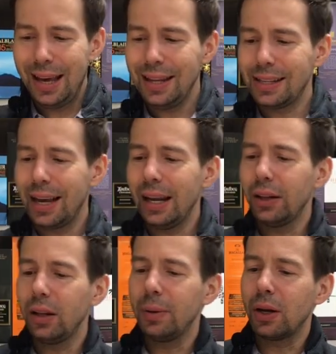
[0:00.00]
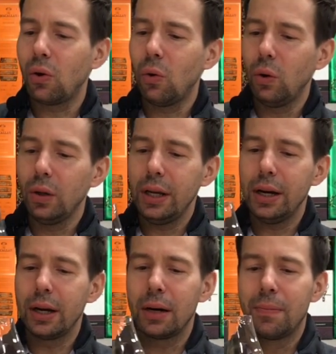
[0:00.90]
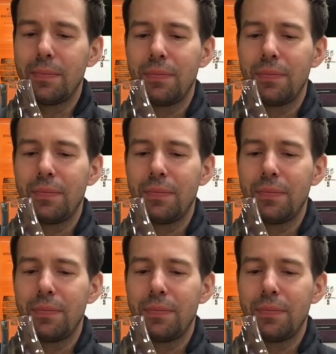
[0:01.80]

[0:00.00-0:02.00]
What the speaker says: it's getting a little bit cold here.